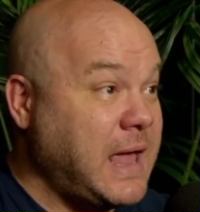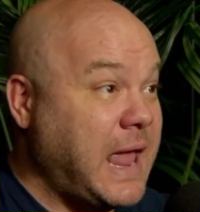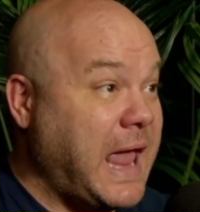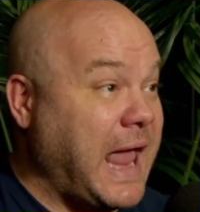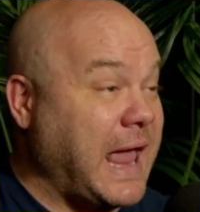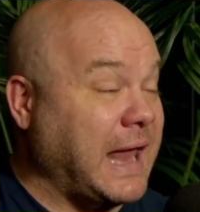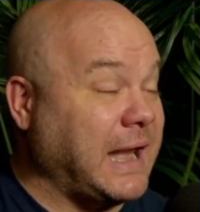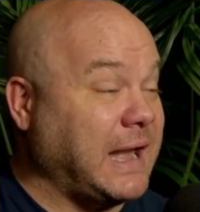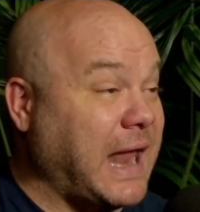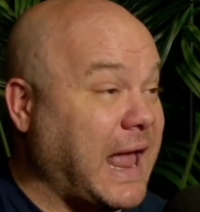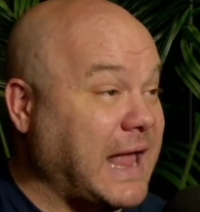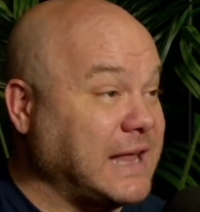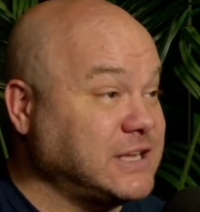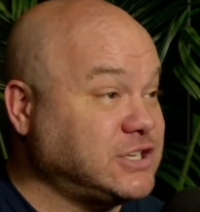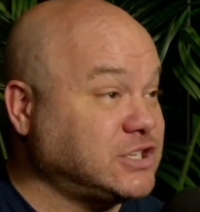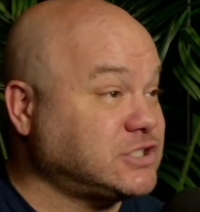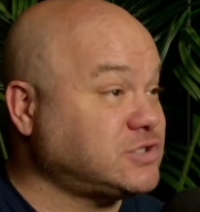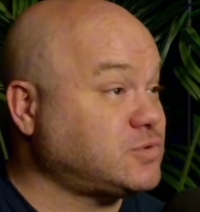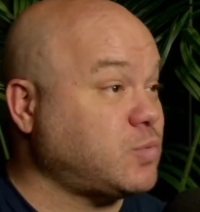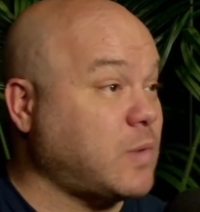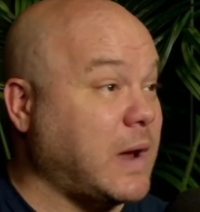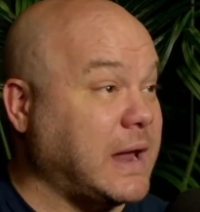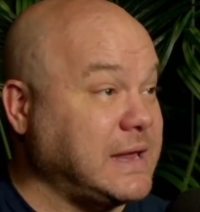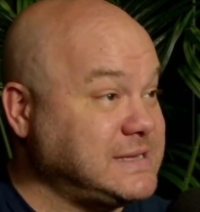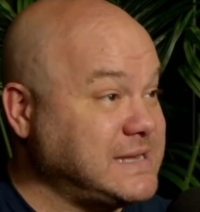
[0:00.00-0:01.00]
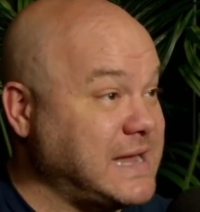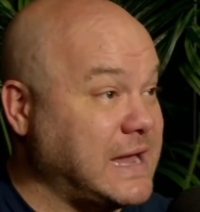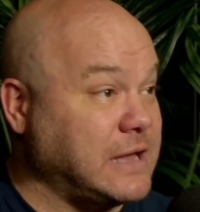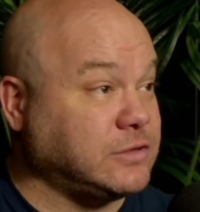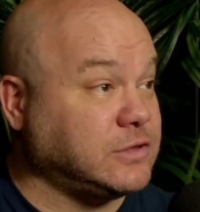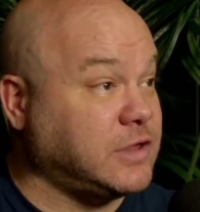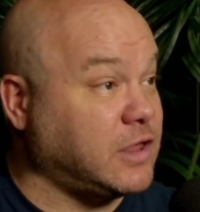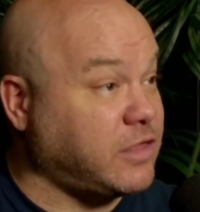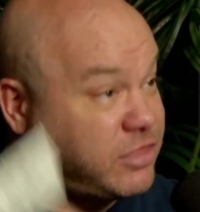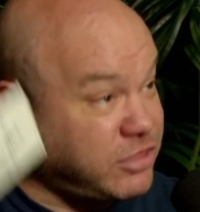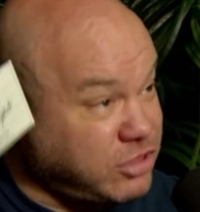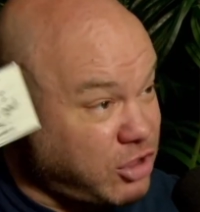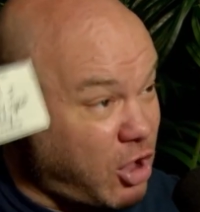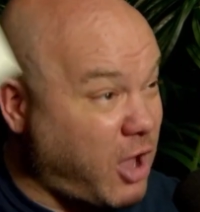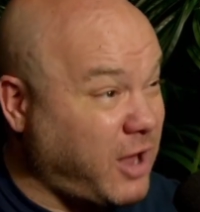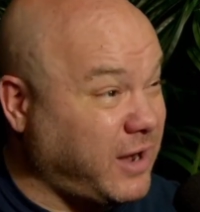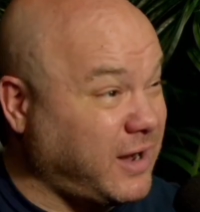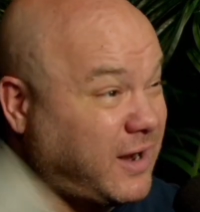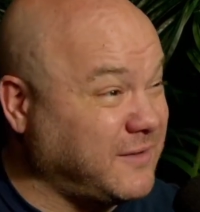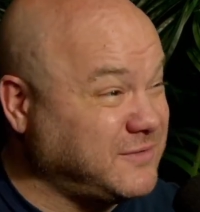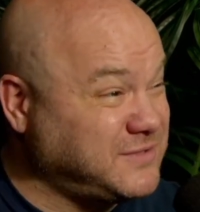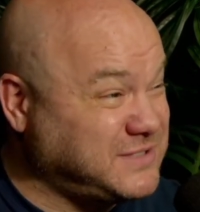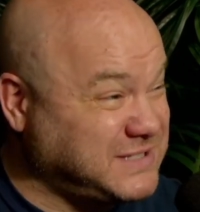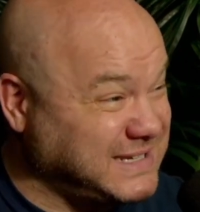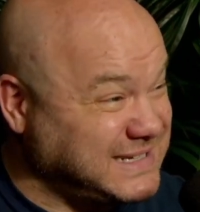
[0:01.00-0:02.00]
and I just write down the thought
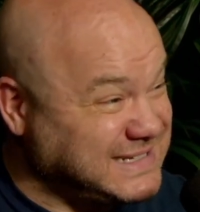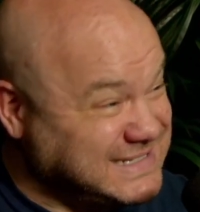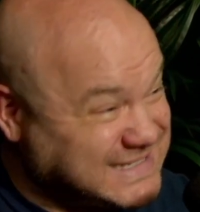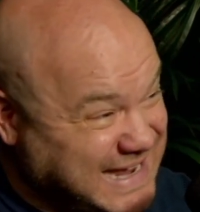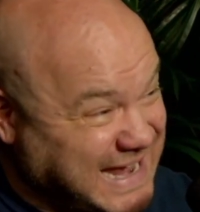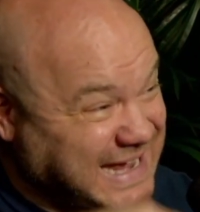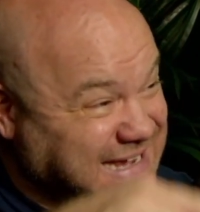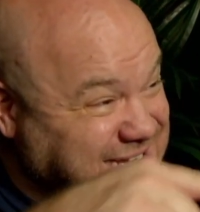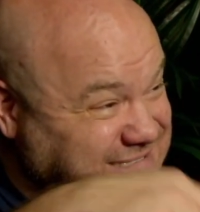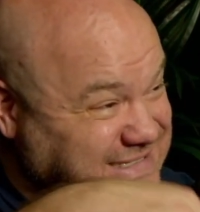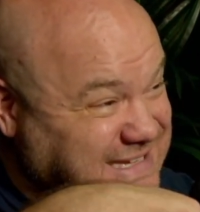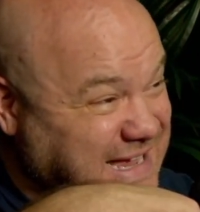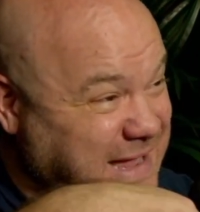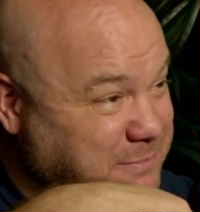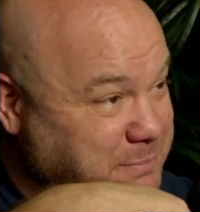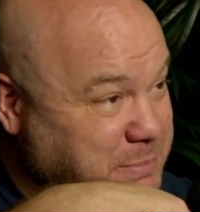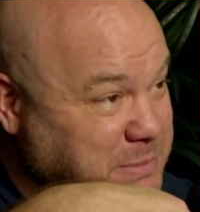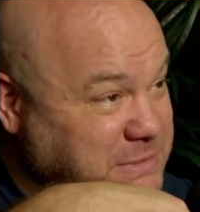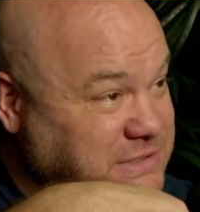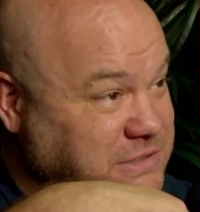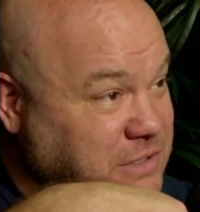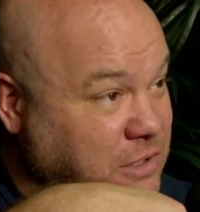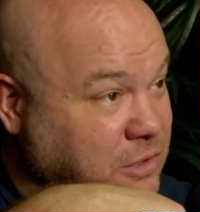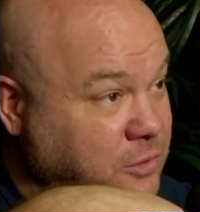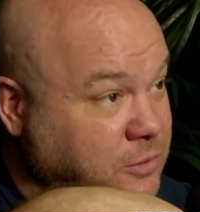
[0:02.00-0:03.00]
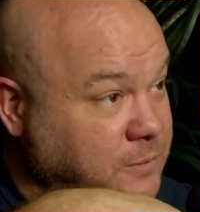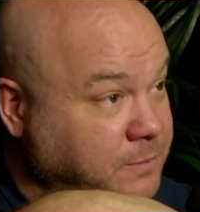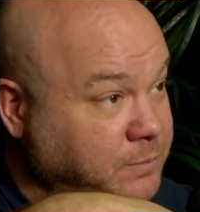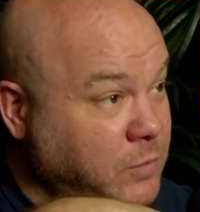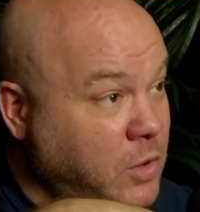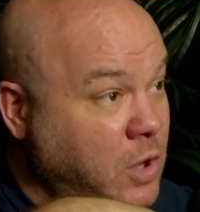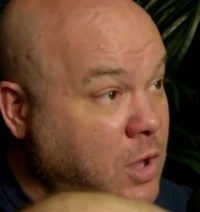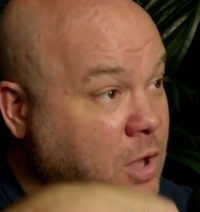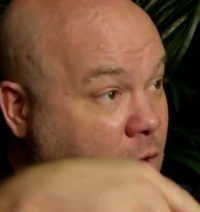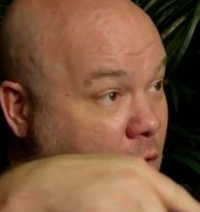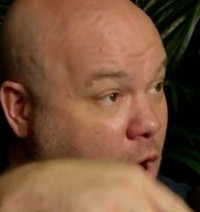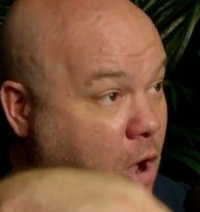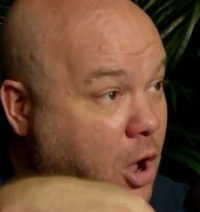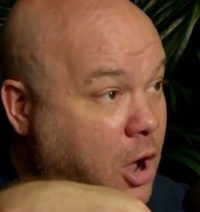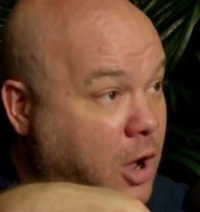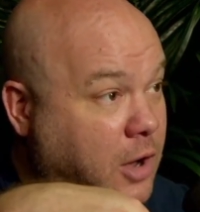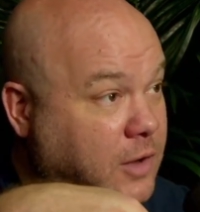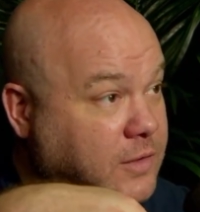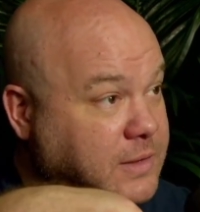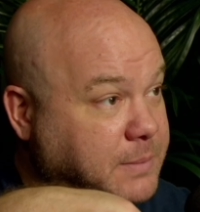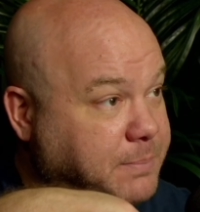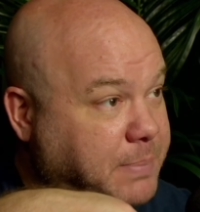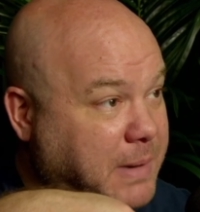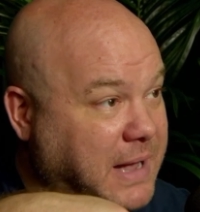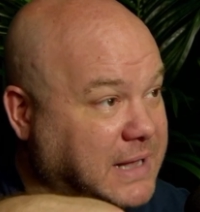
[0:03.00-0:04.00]
of today's episode on
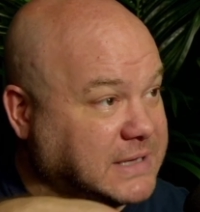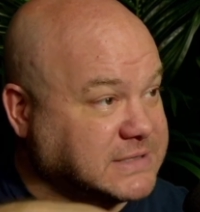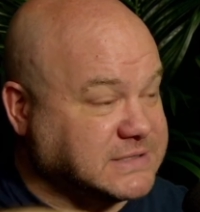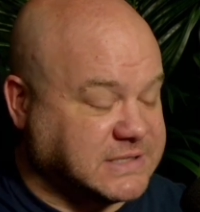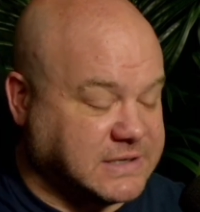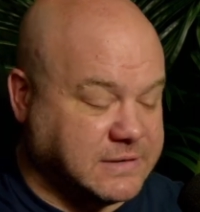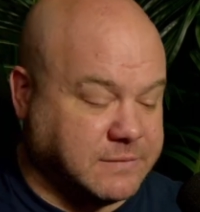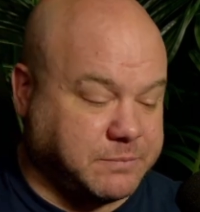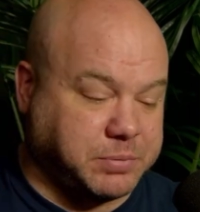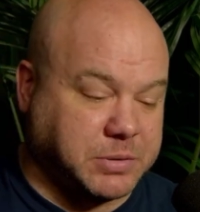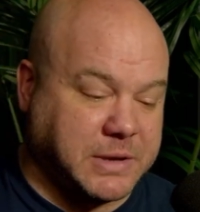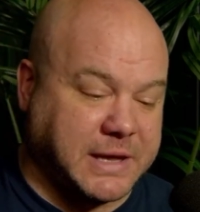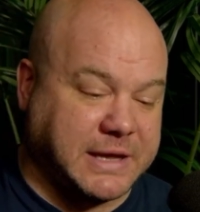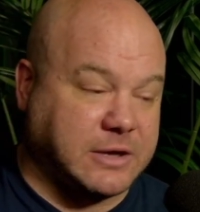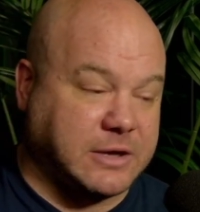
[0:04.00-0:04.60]
the positive play